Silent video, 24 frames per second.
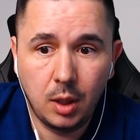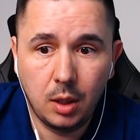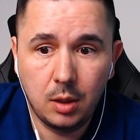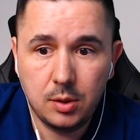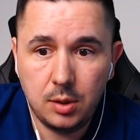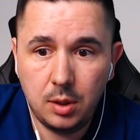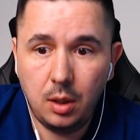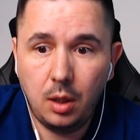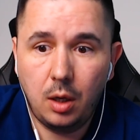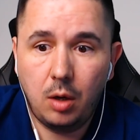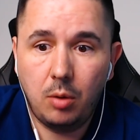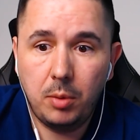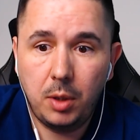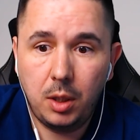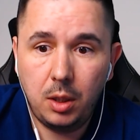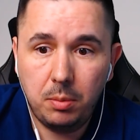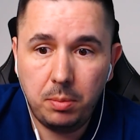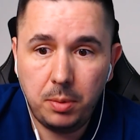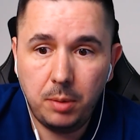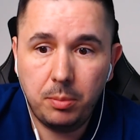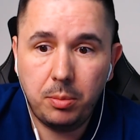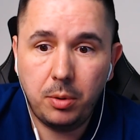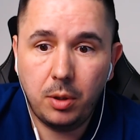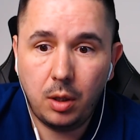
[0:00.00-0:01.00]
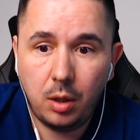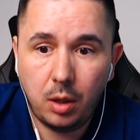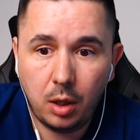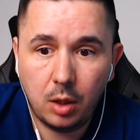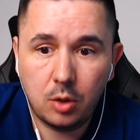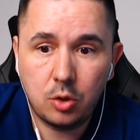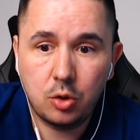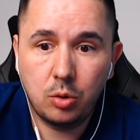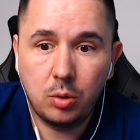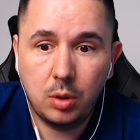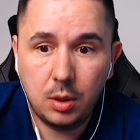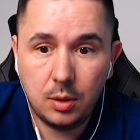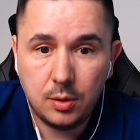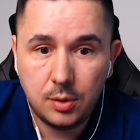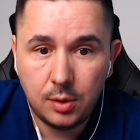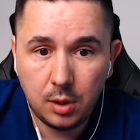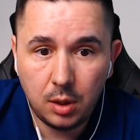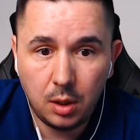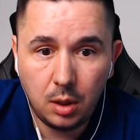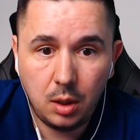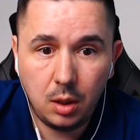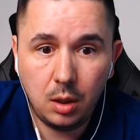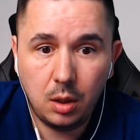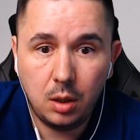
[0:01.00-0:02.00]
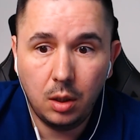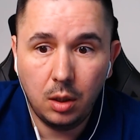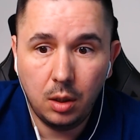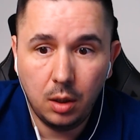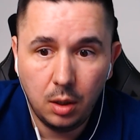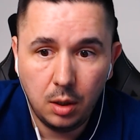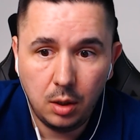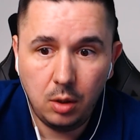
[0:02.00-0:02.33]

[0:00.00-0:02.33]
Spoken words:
See how many people are actually seeing